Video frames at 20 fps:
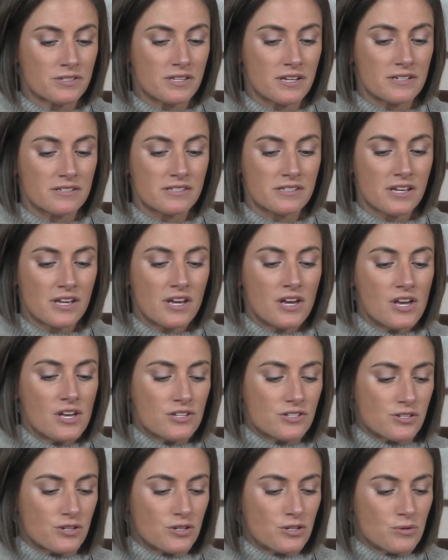this.
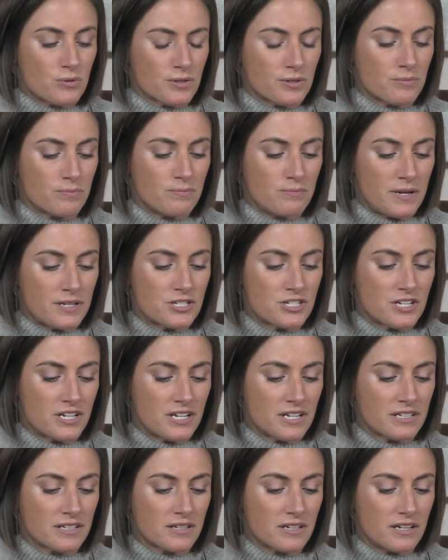So you were
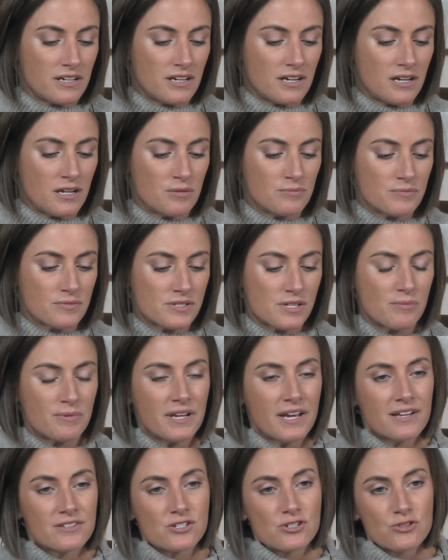mentioning
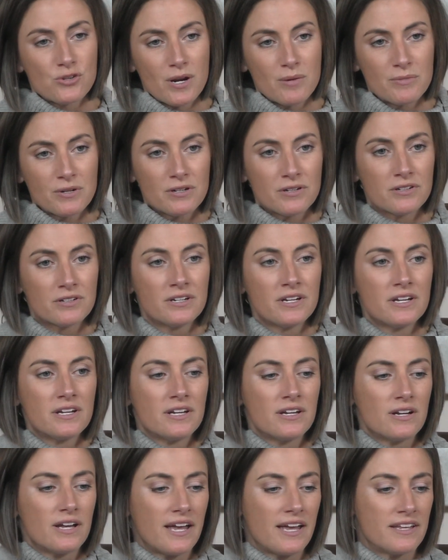somebody has a tremor
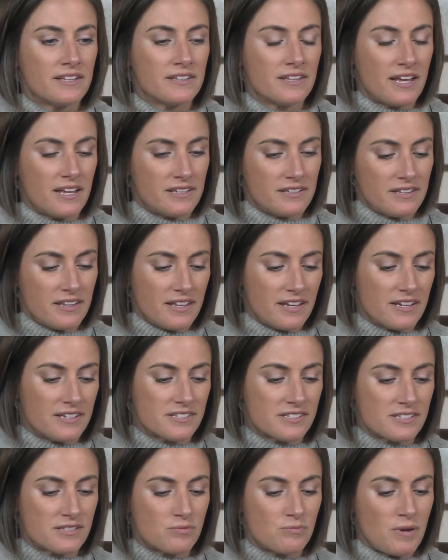and
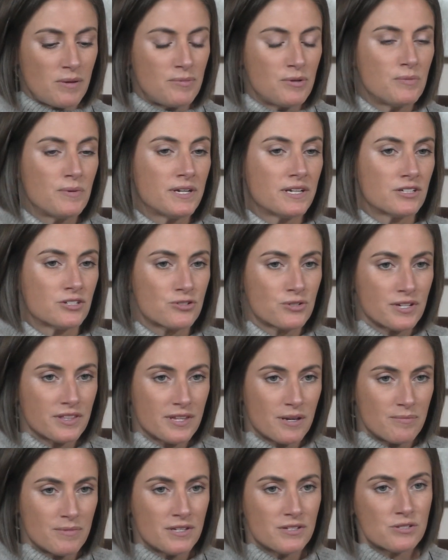this, maybe we can treat
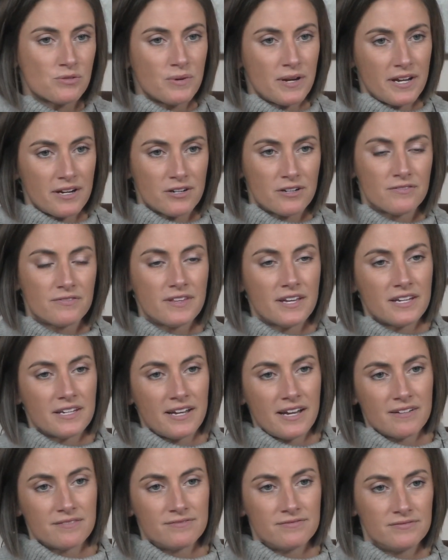them this way, or if they
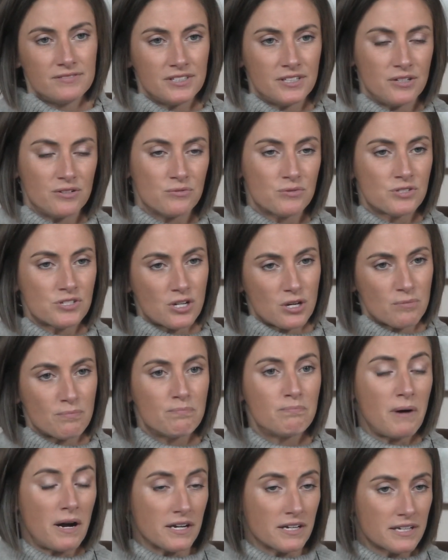have, you know,
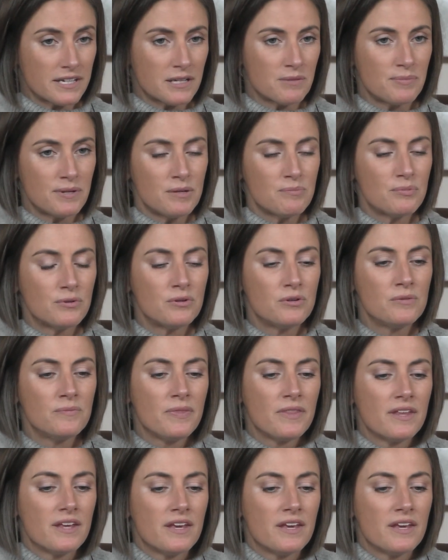start bucketing people.